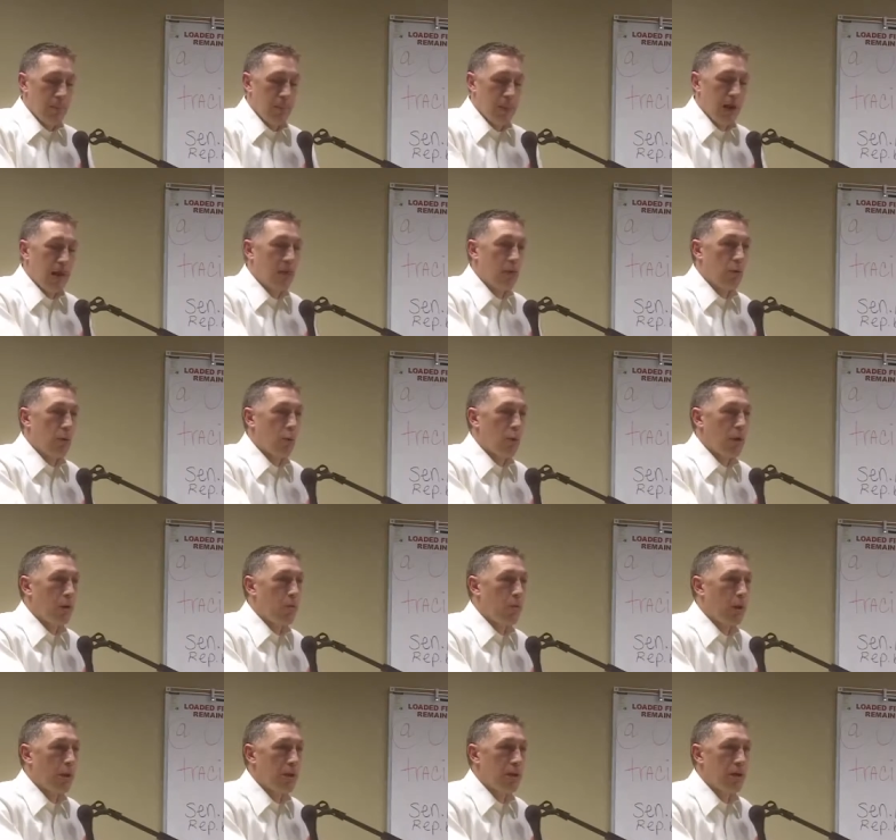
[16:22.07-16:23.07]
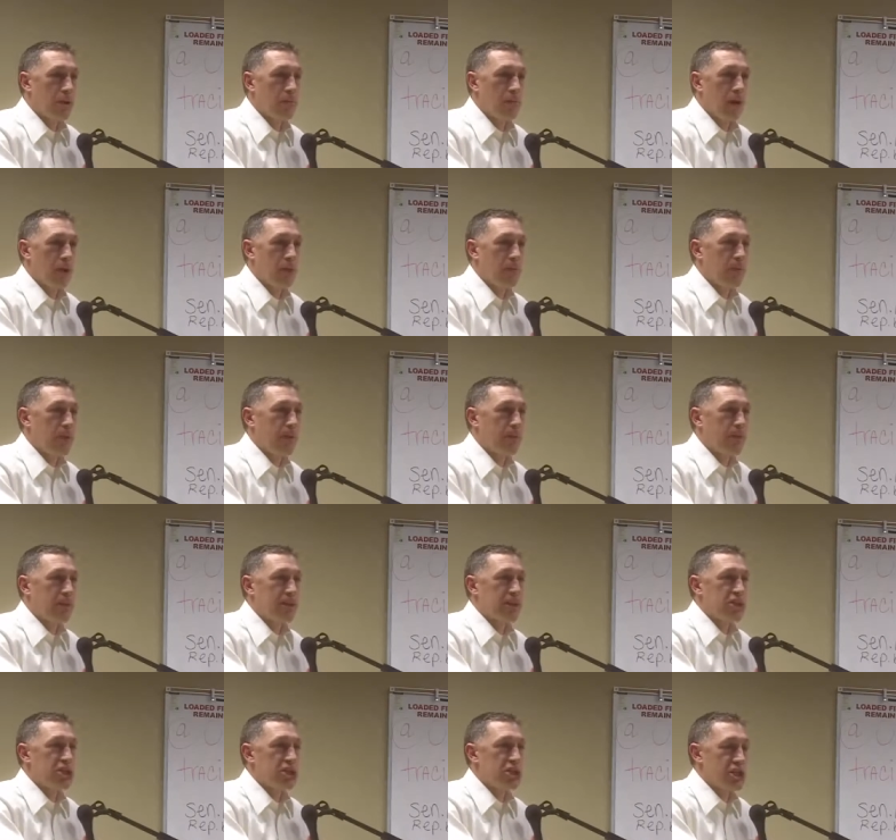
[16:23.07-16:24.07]
But we welcome all the
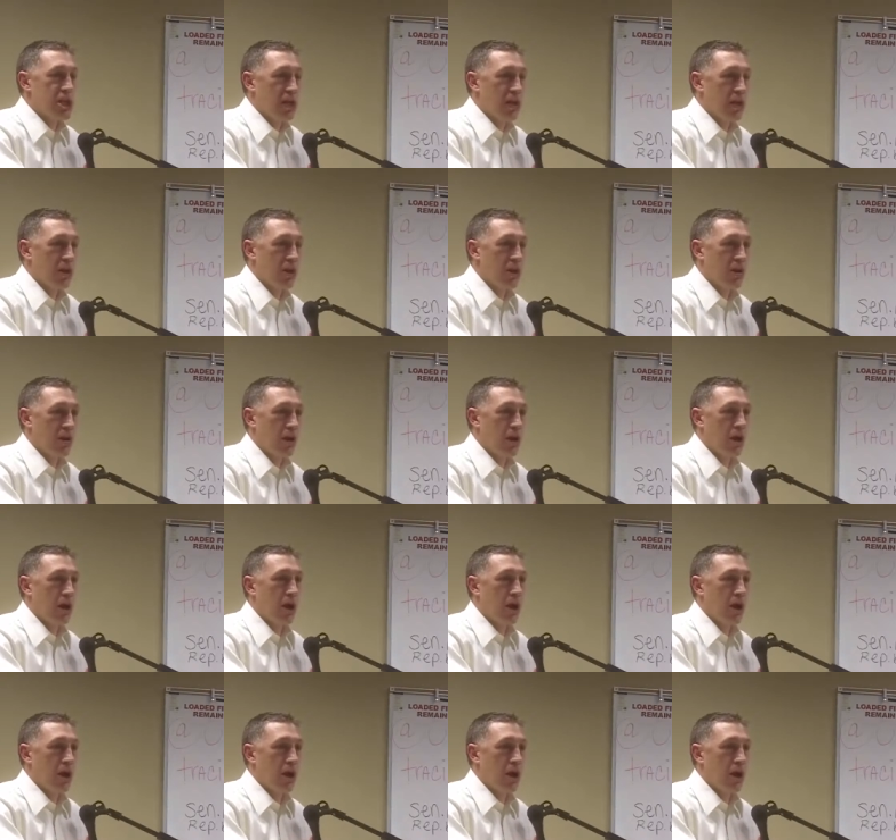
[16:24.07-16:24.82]
people that share